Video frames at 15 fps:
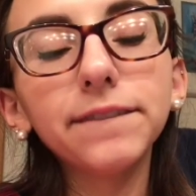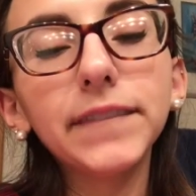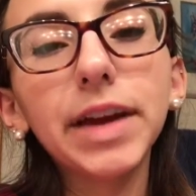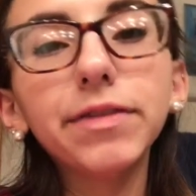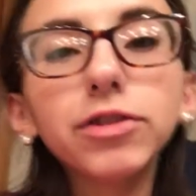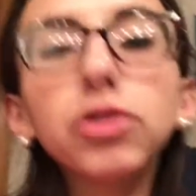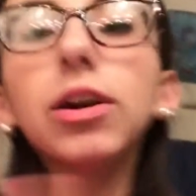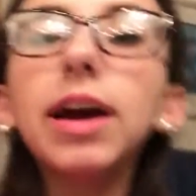
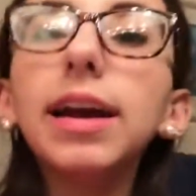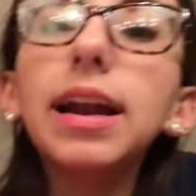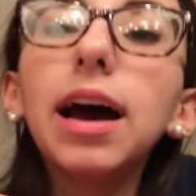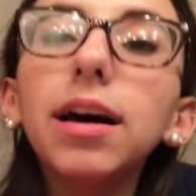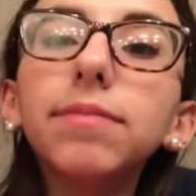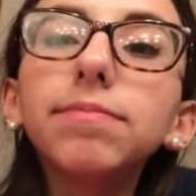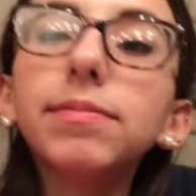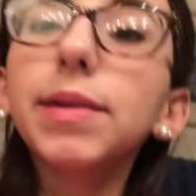If you try it
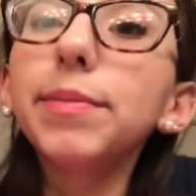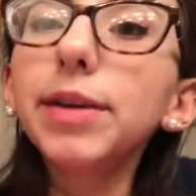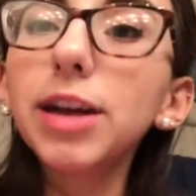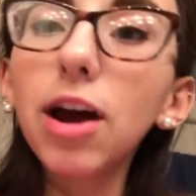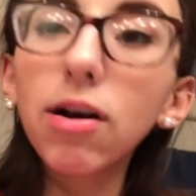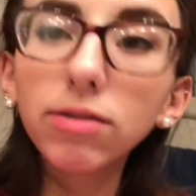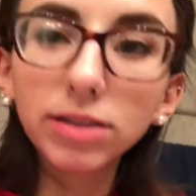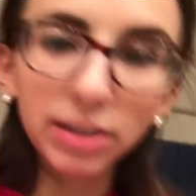out, let me
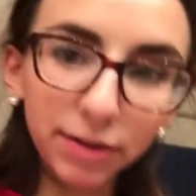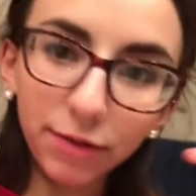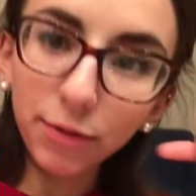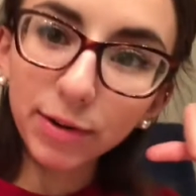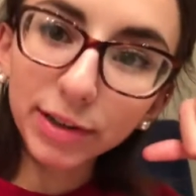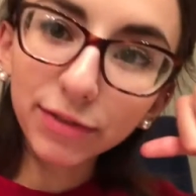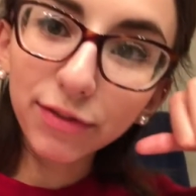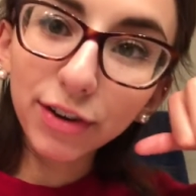know, see if it
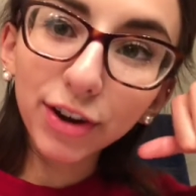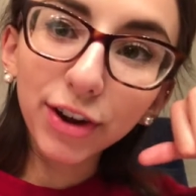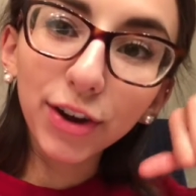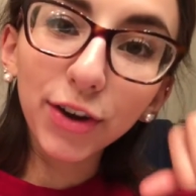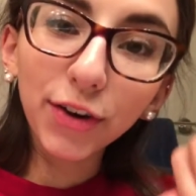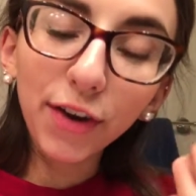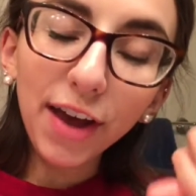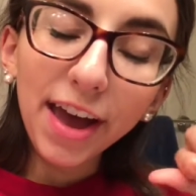works for
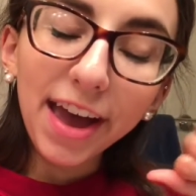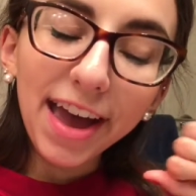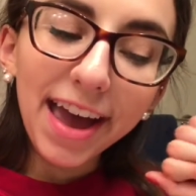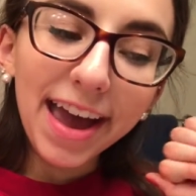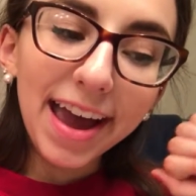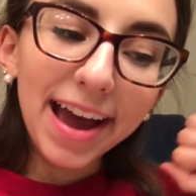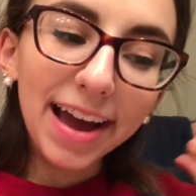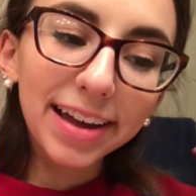you,
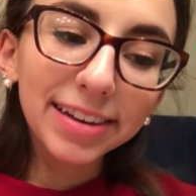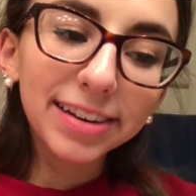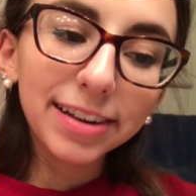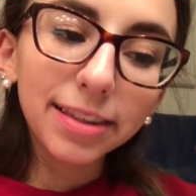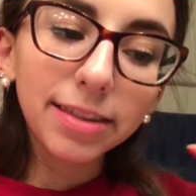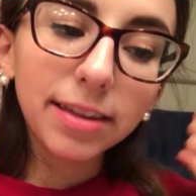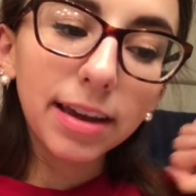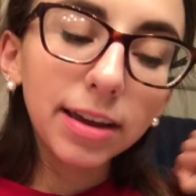and
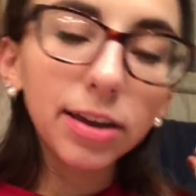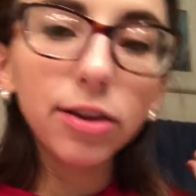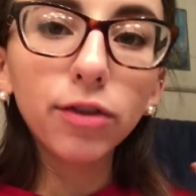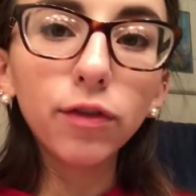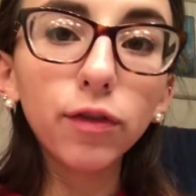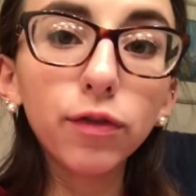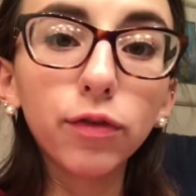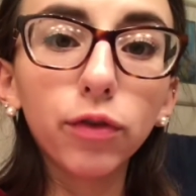thank
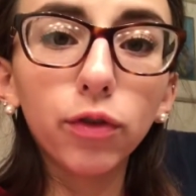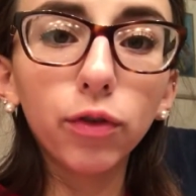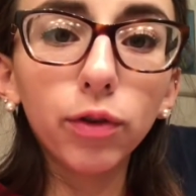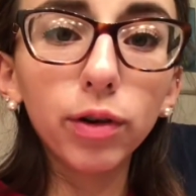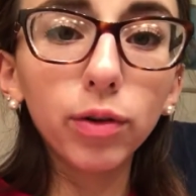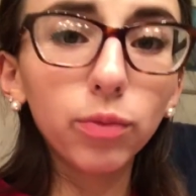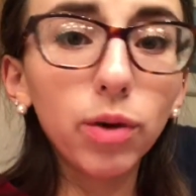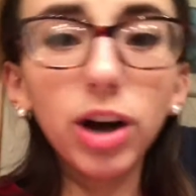you
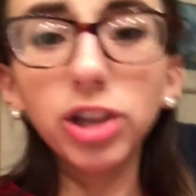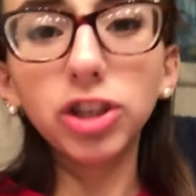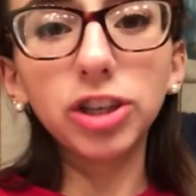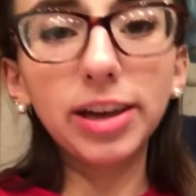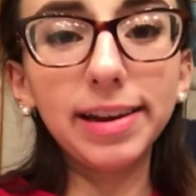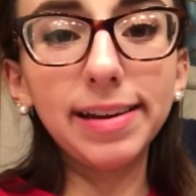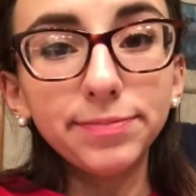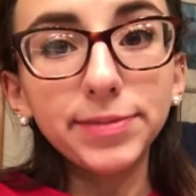for
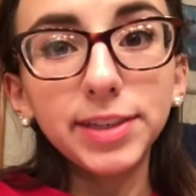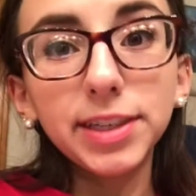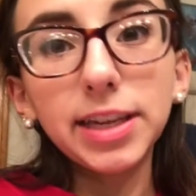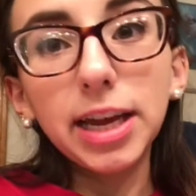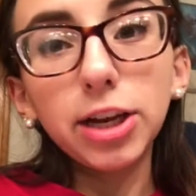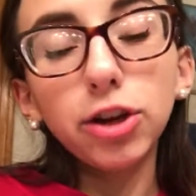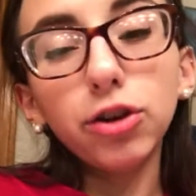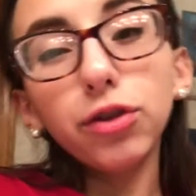watching.
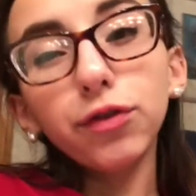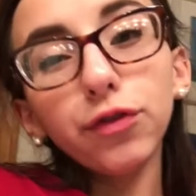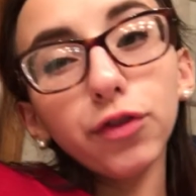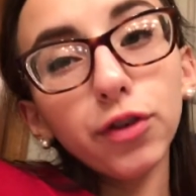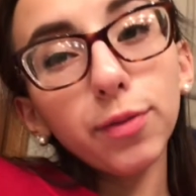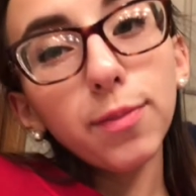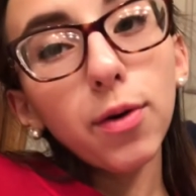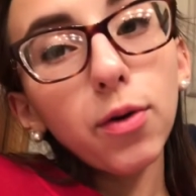Stay tuned
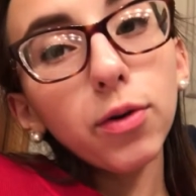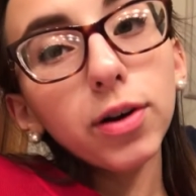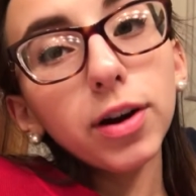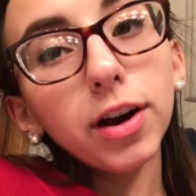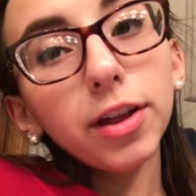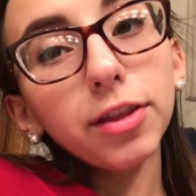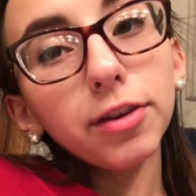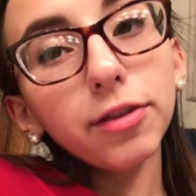for more
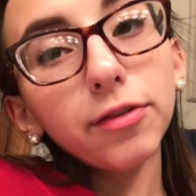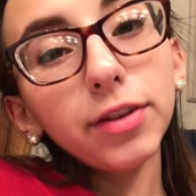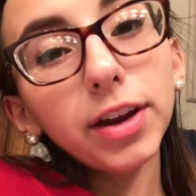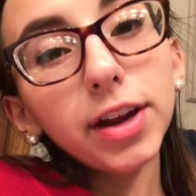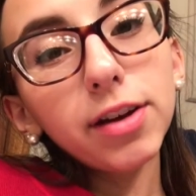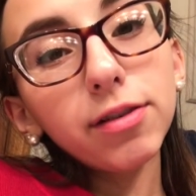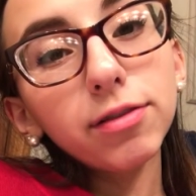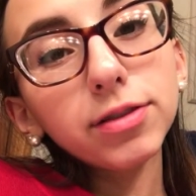other
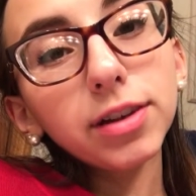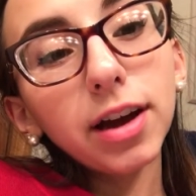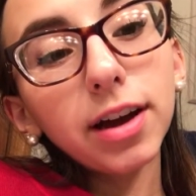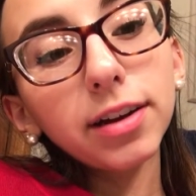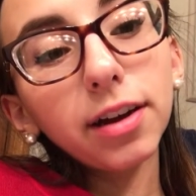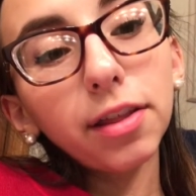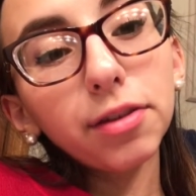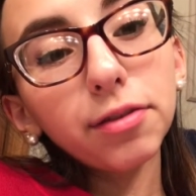videos
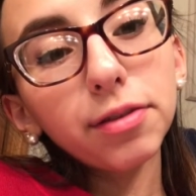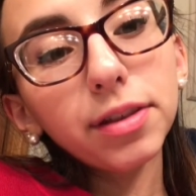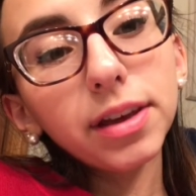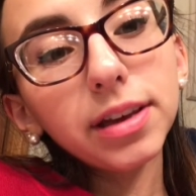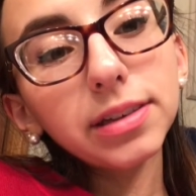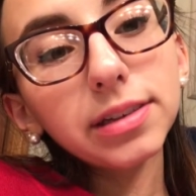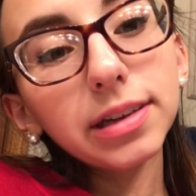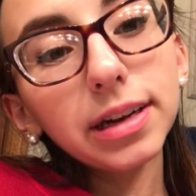on other
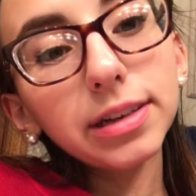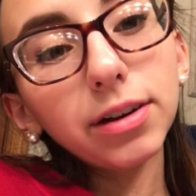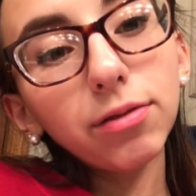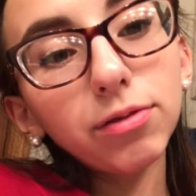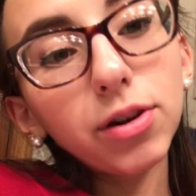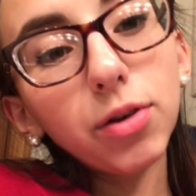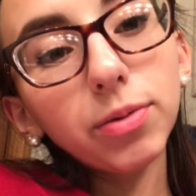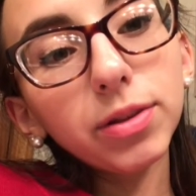things that I
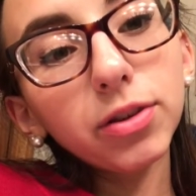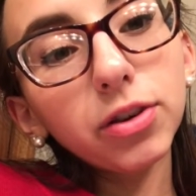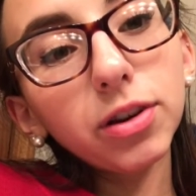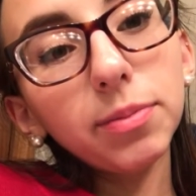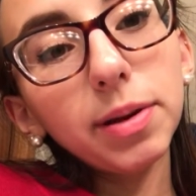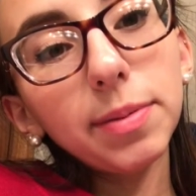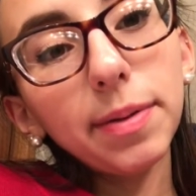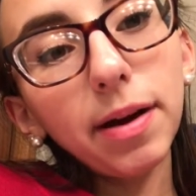don't know what they're going
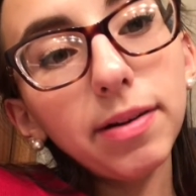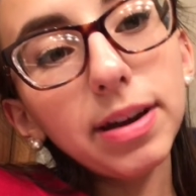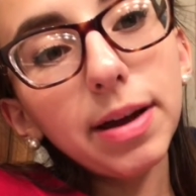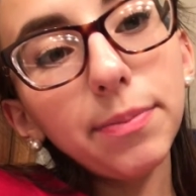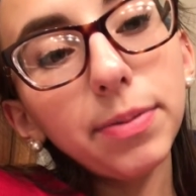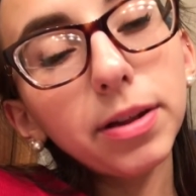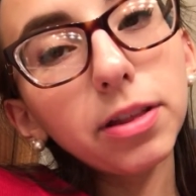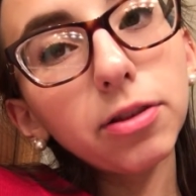to be about
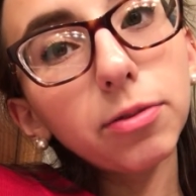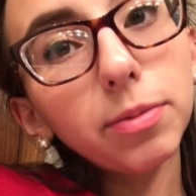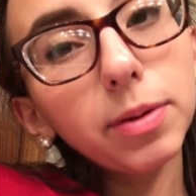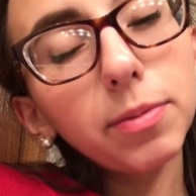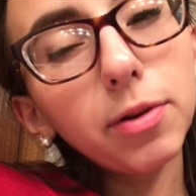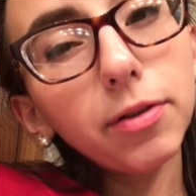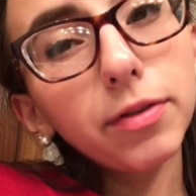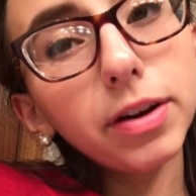yet, but there'll be
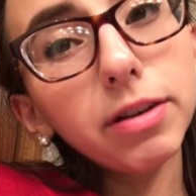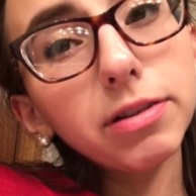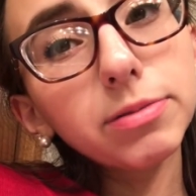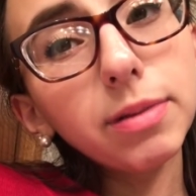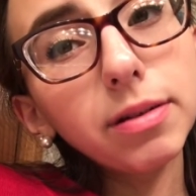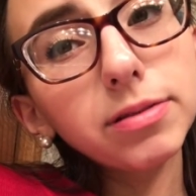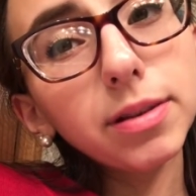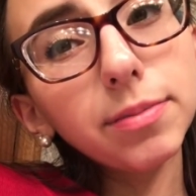more videos
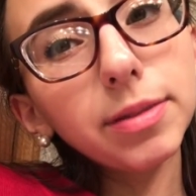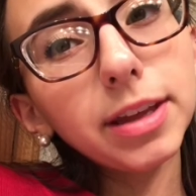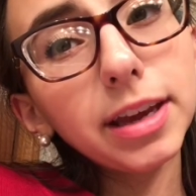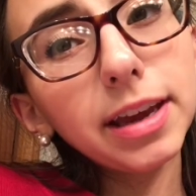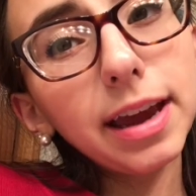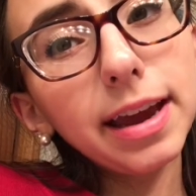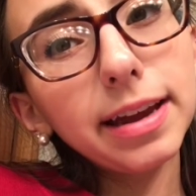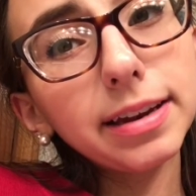about
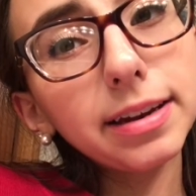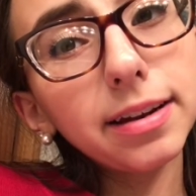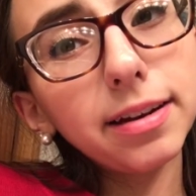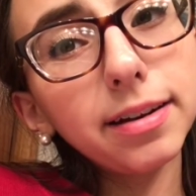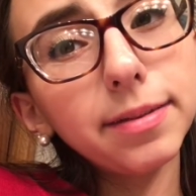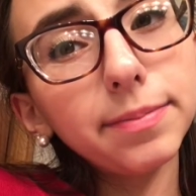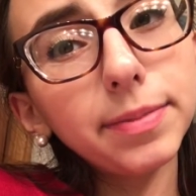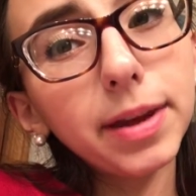something,
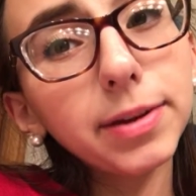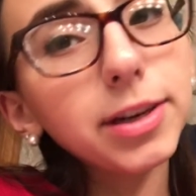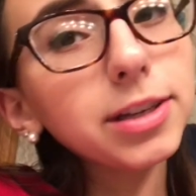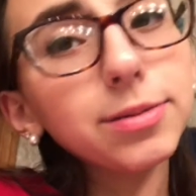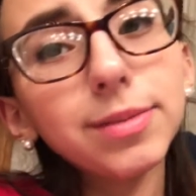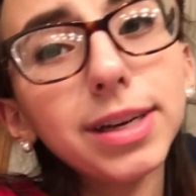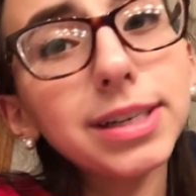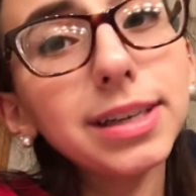and that
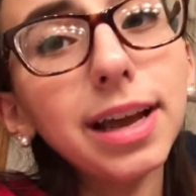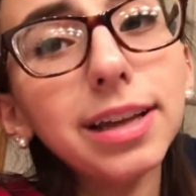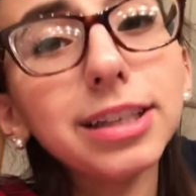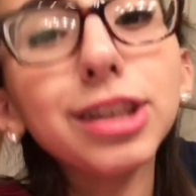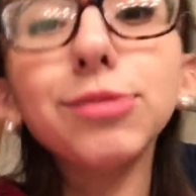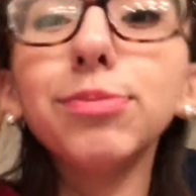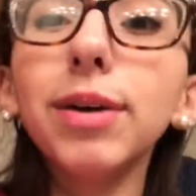doesn't make sense.